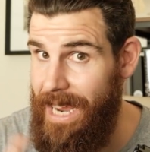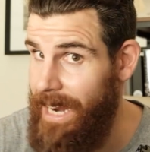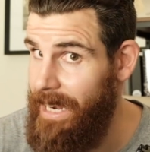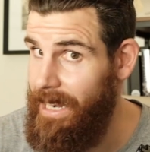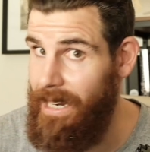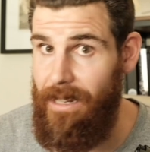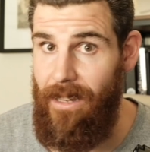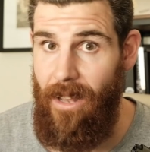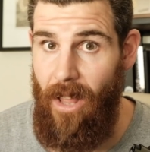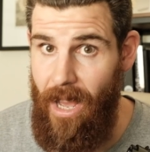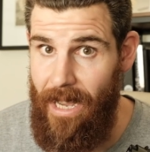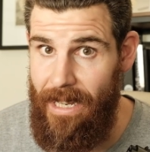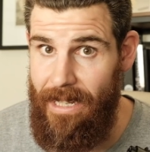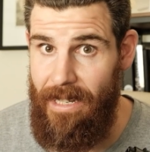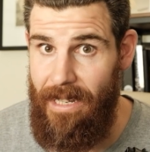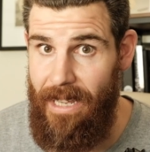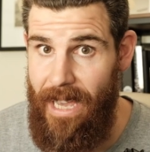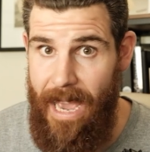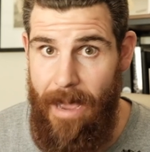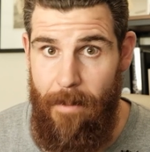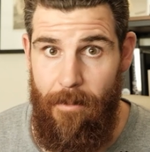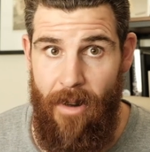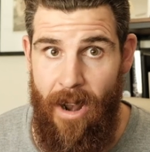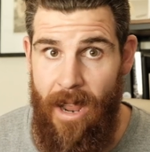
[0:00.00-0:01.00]
any Leica
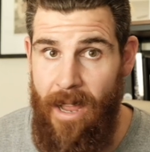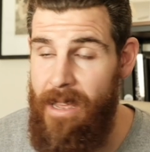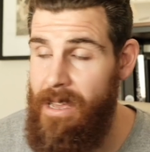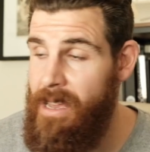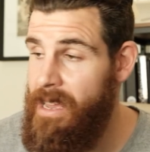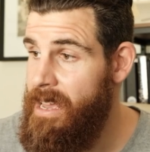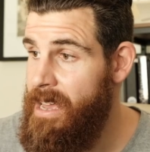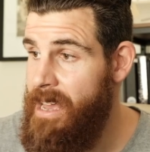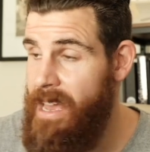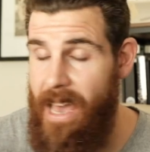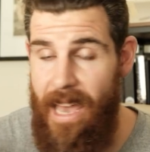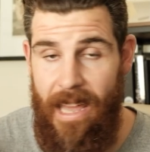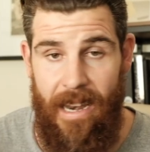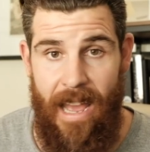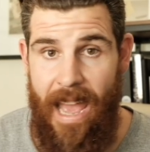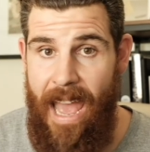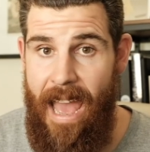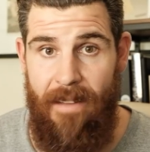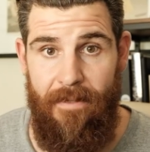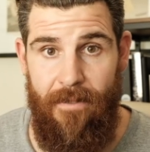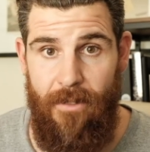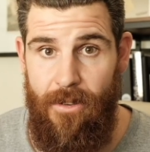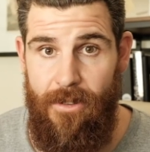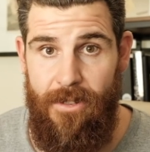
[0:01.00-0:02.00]
camera, and I
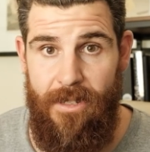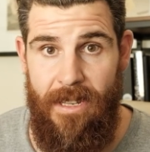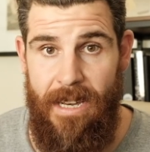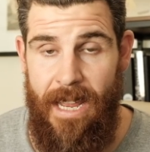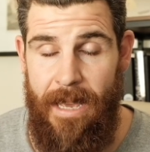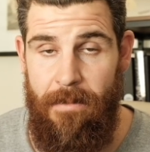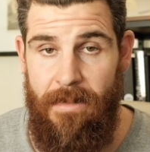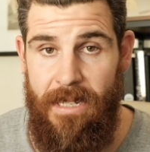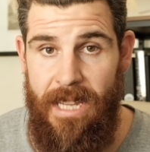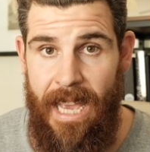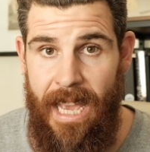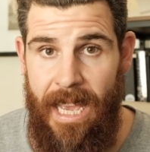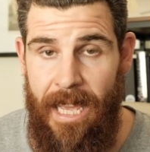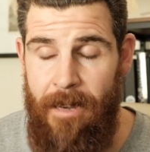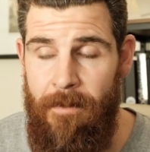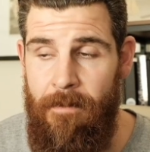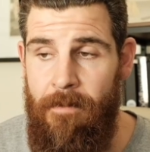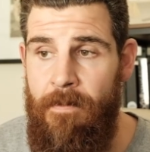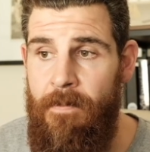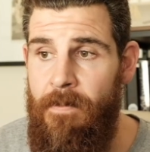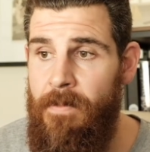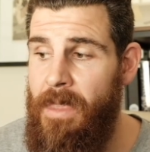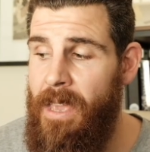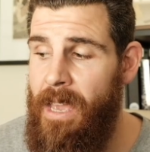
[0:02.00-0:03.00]
have used an M10.
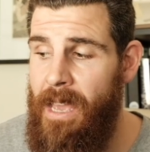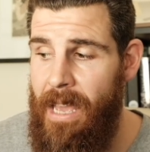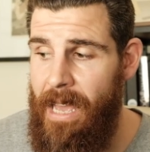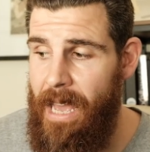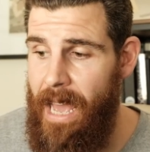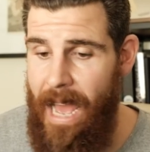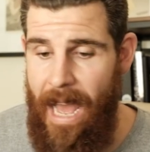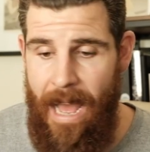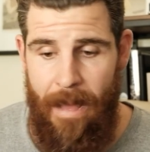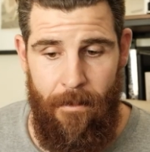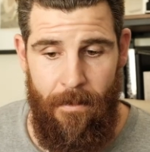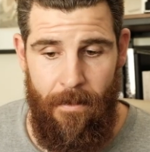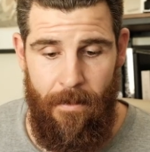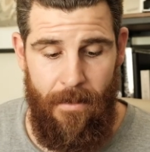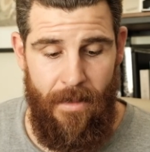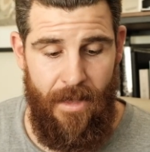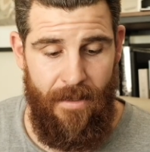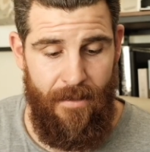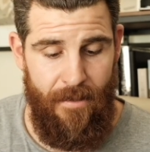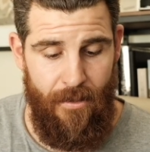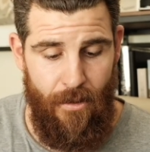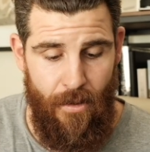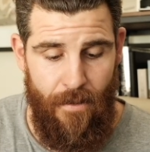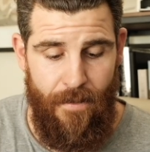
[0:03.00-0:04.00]
The
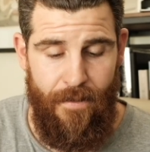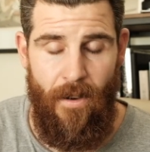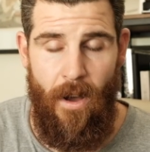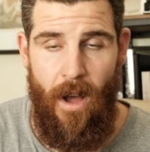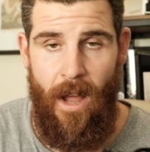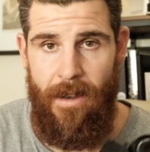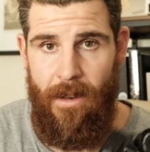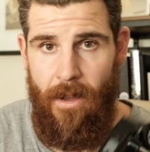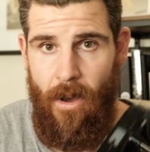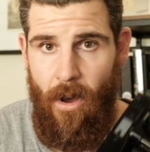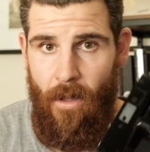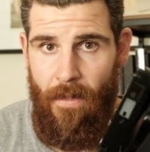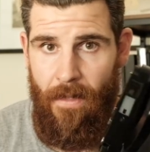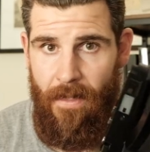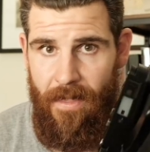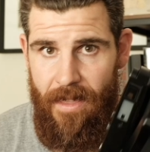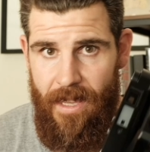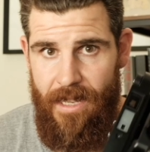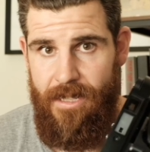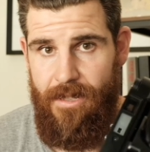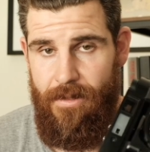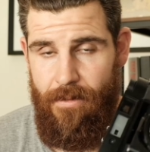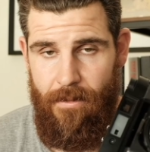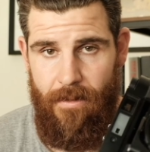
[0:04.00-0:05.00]
viewfinder on
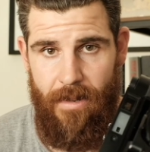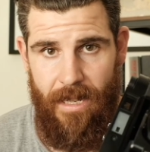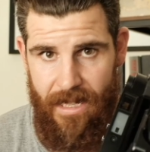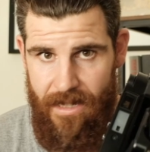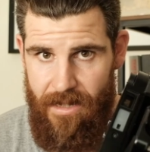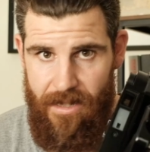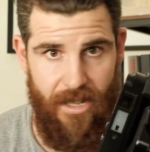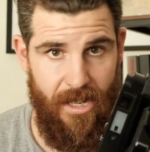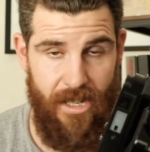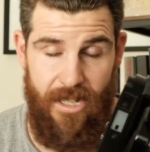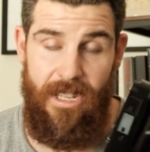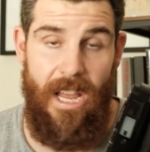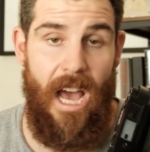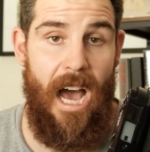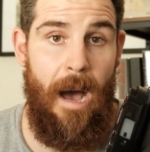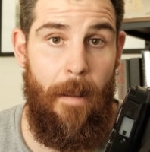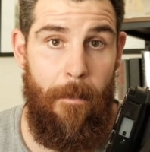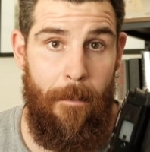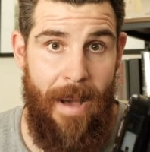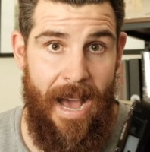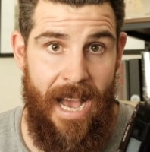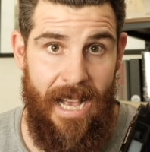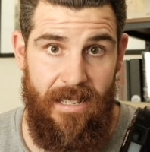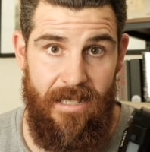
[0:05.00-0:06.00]
this is just
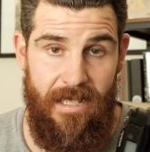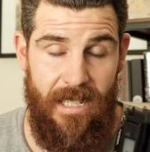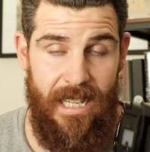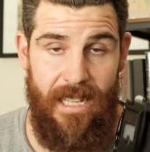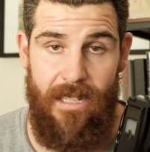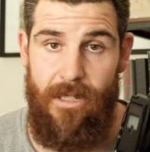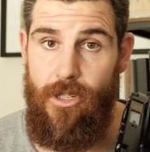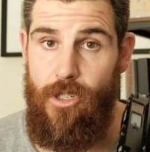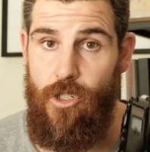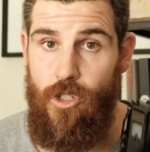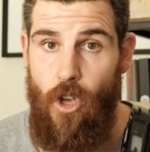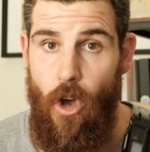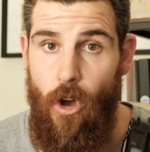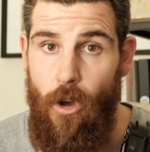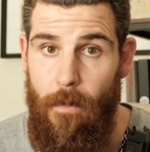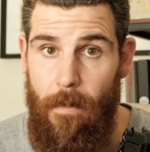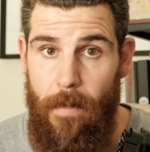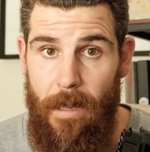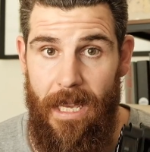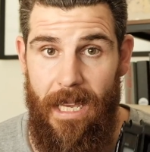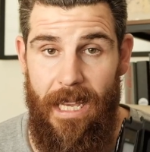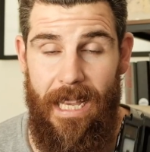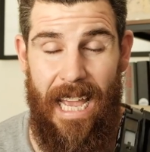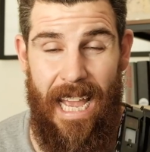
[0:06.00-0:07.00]
amazing. It's so
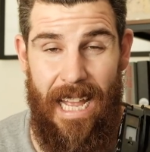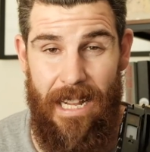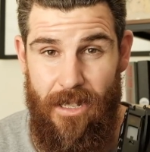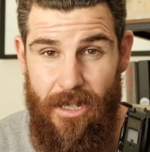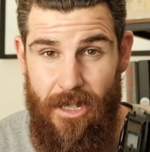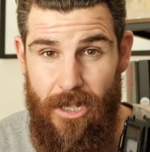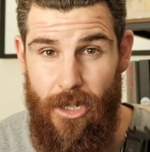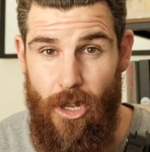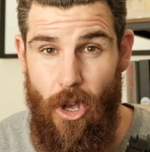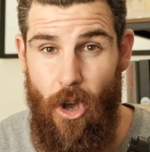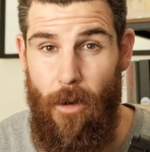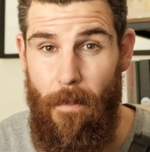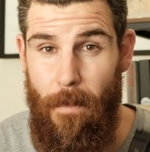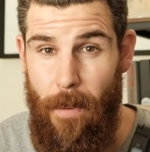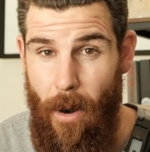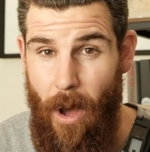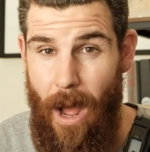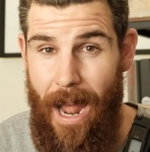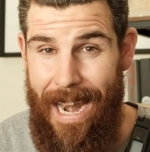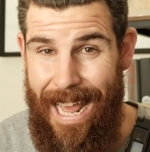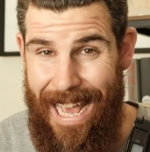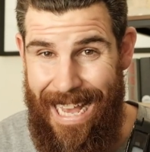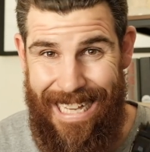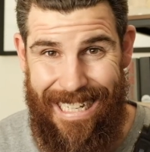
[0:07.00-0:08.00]
big and so
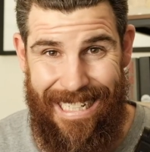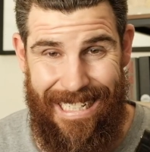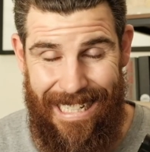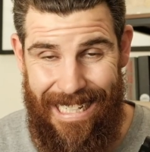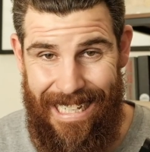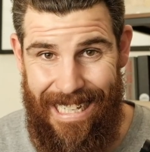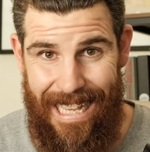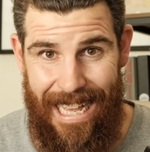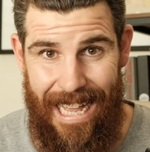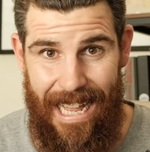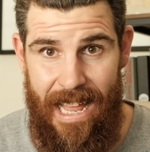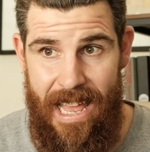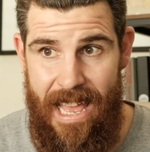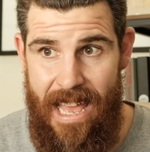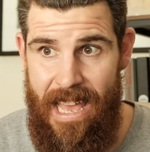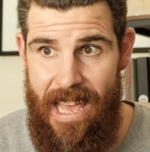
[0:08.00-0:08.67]
bright and clear